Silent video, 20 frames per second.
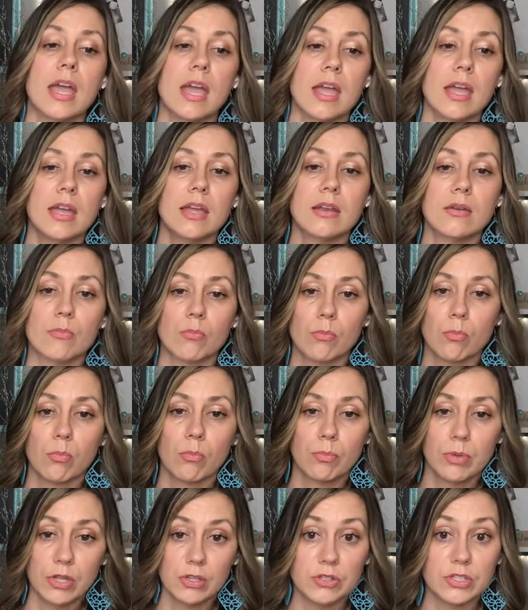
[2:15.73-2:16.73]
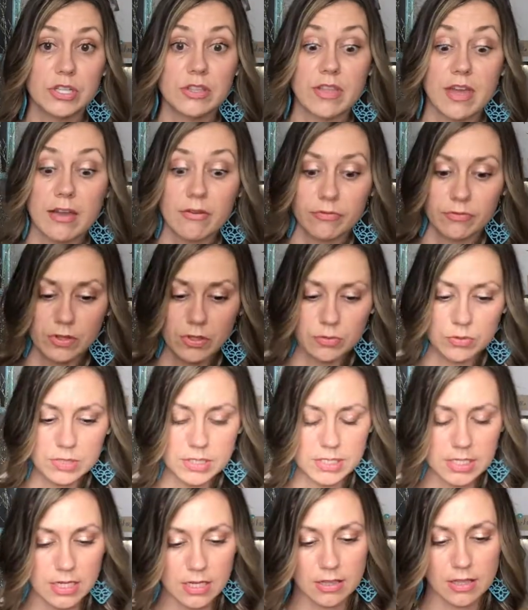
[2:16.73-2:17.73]
and building that
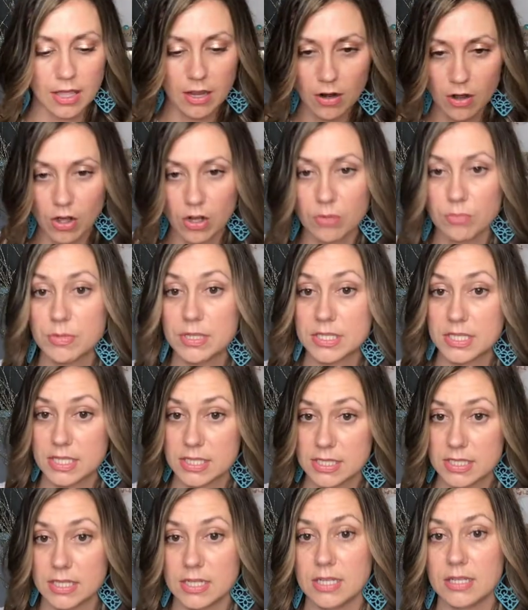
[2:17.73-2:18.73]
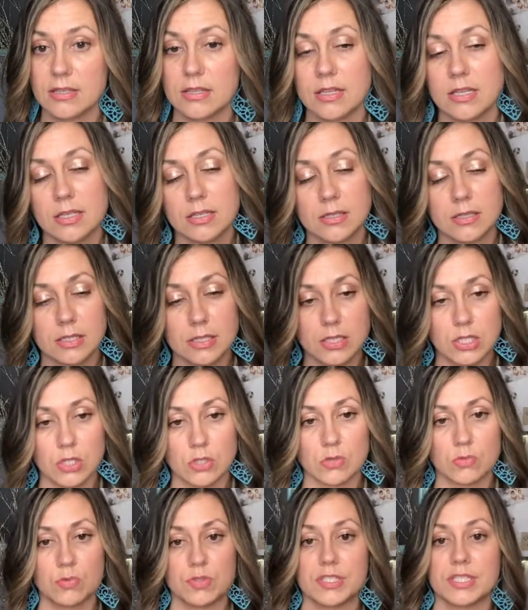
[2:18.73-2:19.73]
fluency and that automaticity that
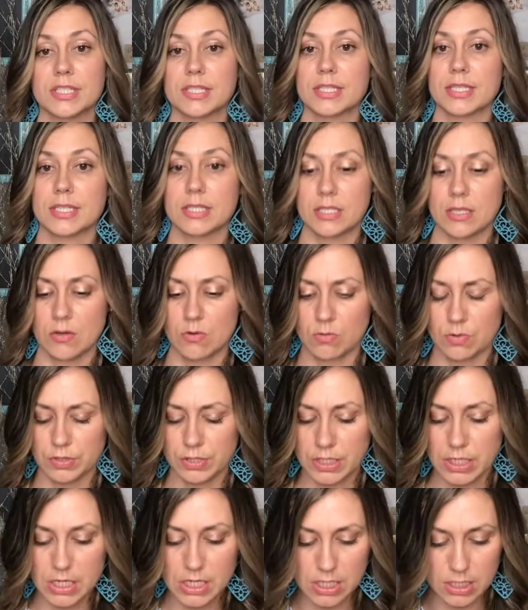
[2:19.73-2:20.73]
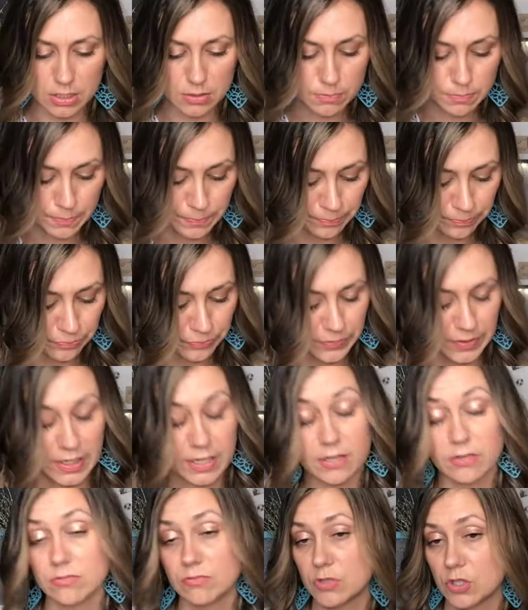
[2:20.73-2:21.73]
children with dyslexia really need,
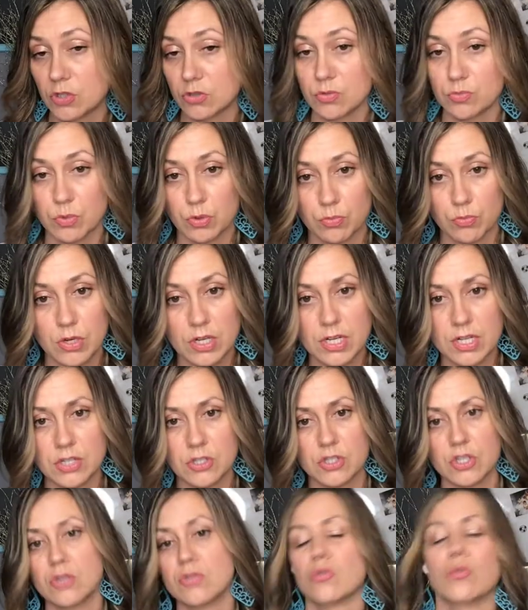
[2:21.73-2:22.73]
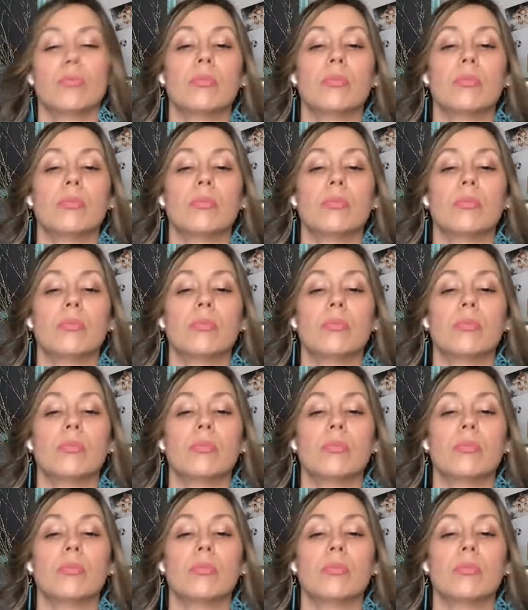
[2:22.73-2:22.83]
and children with reading in general.